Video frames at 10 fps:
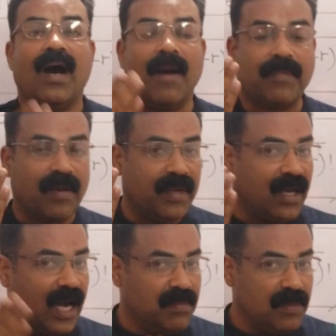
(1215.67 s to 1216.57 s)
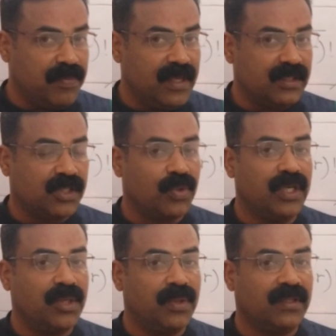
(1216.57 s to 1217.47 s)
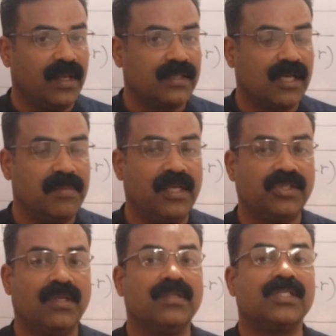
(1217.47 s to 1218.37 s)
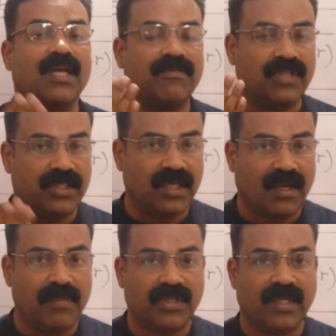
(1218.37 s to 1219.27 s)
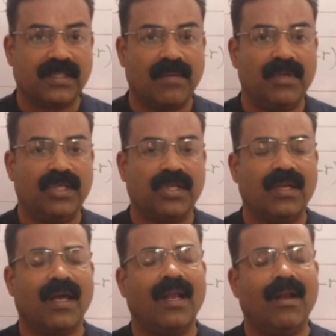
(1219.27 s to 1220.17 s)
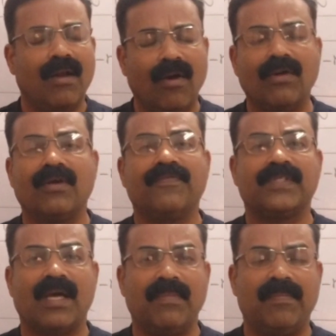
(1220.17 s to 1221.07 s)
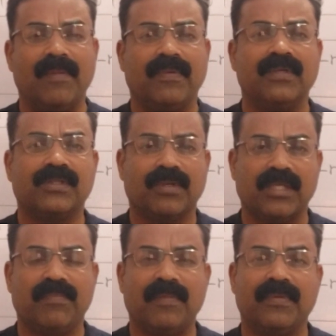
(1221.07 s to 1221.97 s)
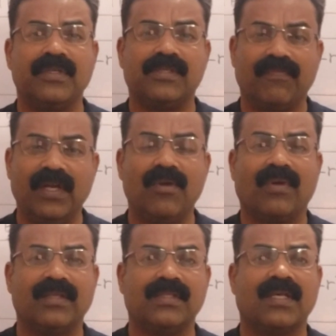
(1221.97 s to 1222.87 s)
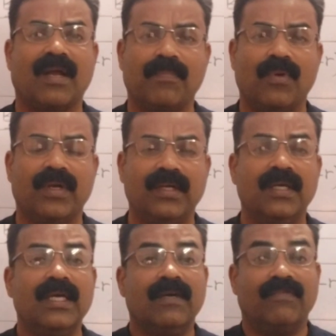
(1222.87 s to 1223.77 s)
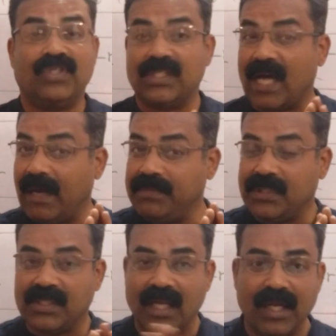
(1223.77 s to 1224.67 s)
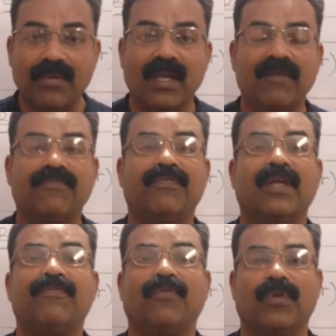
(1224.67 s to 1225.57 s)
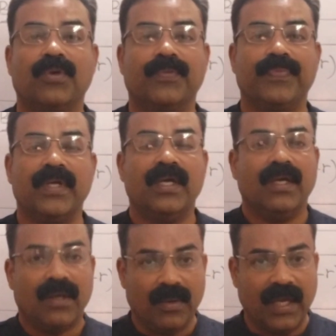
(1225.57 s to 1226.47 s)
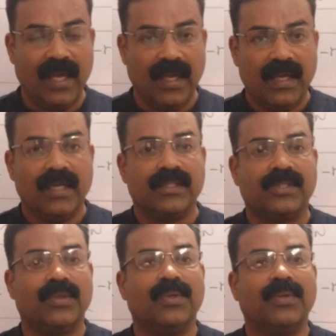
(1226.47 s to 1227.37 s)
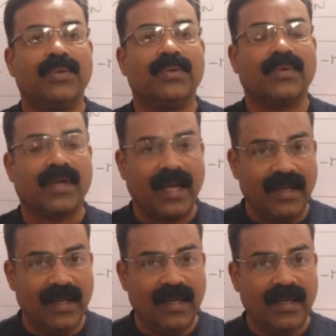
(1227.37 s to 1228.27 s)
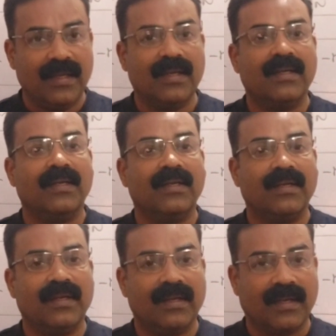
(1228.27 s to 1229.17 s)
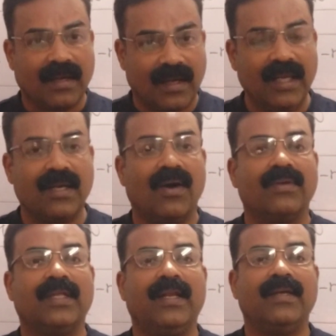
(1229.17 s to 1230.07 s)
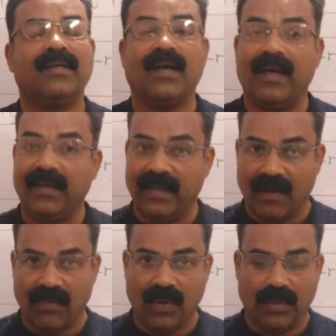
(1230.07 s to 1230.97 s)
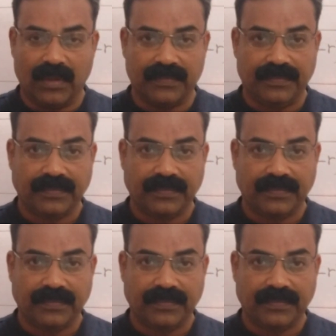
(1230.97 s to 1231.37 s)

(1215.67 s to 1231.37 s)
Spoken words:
upcoming IBPS 2023 examination, Staff Selection Commission examination, a lot of sample papers, question papers, video classes are uploaded, which is absolutely free for you. Okay, so kindly click on the link and download.